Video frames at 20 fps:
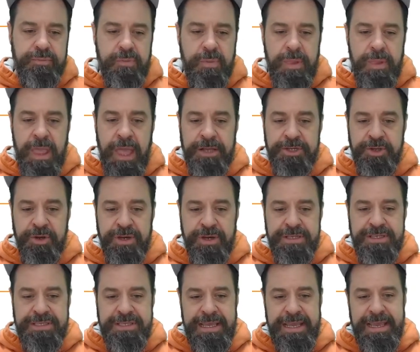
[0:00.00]
as you can
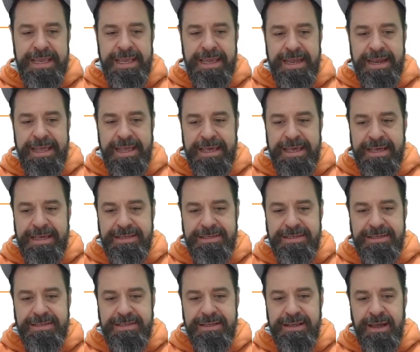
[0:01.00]
see, it
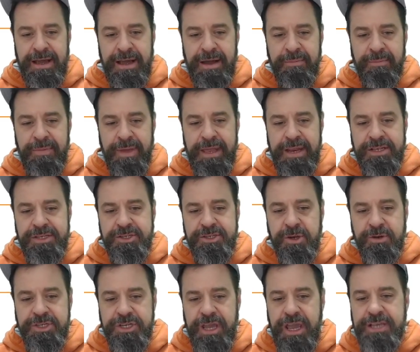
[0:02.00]
is in
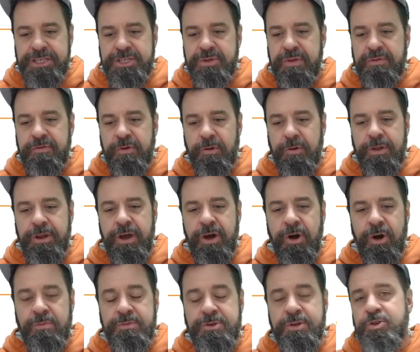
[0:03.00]
association with Folding at
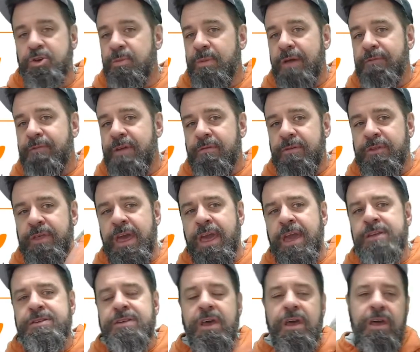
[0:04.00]
Home. So two of my favorite
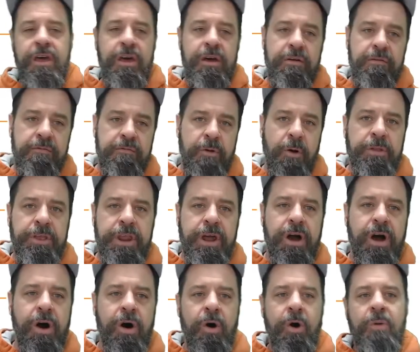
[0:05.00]
things, Folding at
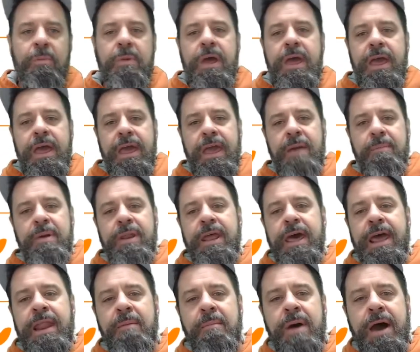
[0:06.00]
Home and
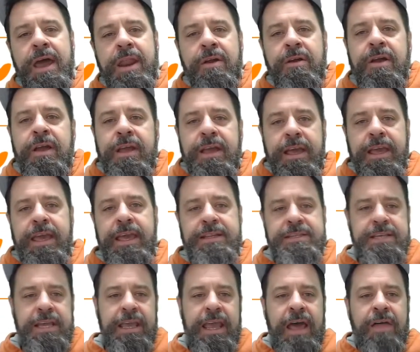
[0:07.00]
Banana Miner, get
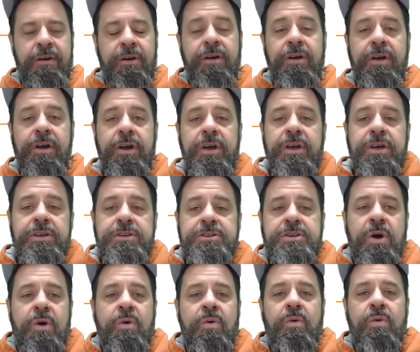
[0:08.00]
together.
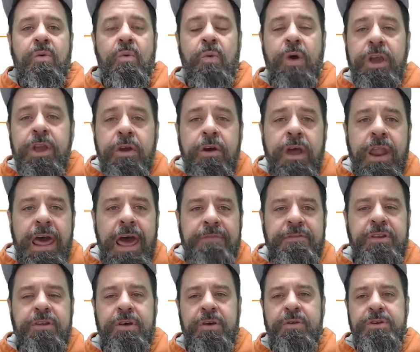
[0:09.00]
So what you're going to have to
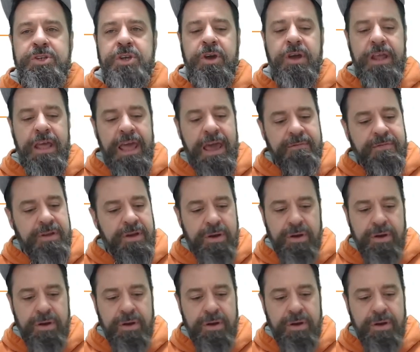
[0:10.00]
do is you're going to have to,